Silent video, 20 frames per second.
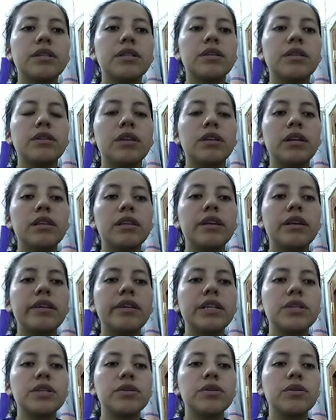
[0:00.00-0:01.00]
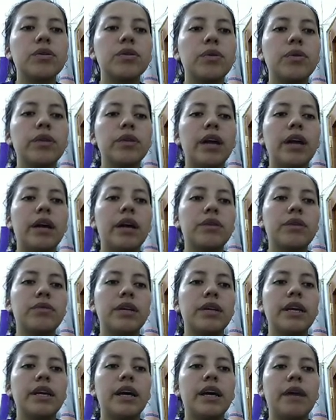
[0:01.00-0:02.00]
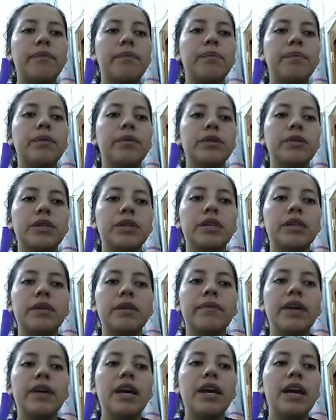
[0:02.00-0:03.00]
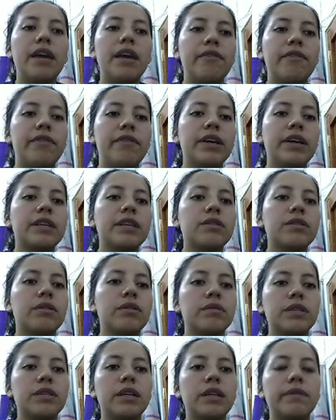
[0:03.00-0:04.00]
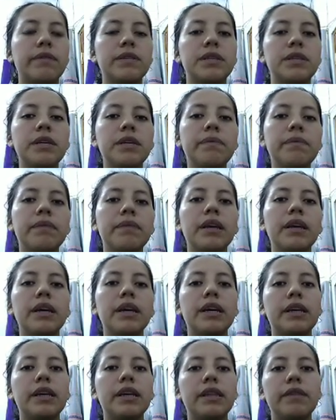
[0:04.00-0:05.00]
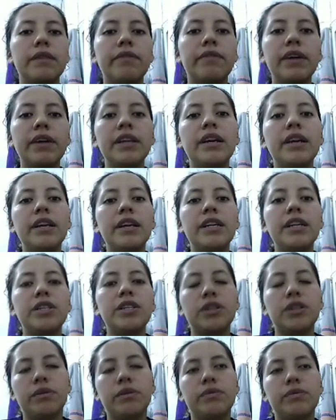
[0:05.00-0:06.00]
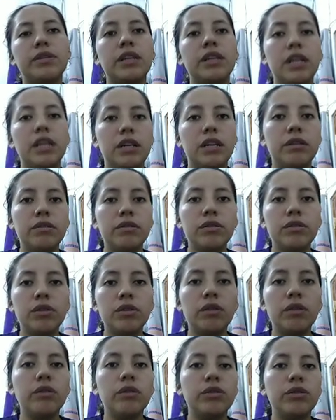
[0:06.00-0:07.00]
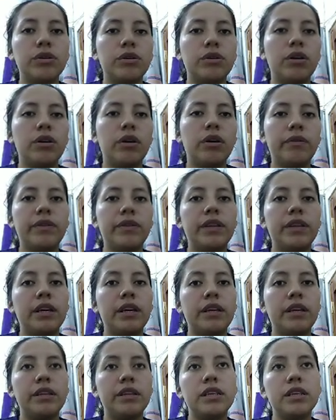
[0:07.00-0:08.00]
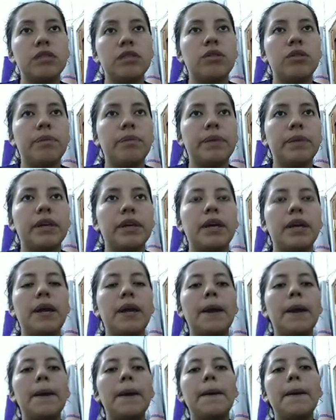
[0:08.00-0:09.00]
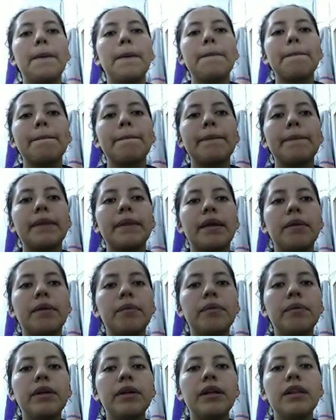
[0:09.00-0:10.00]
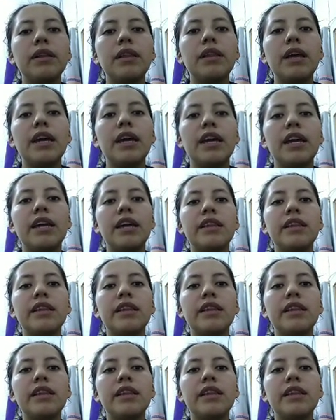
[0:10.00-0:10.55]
interaction could actually have positive effects on self-esteem. Finally shows the solution of this topic. Well, the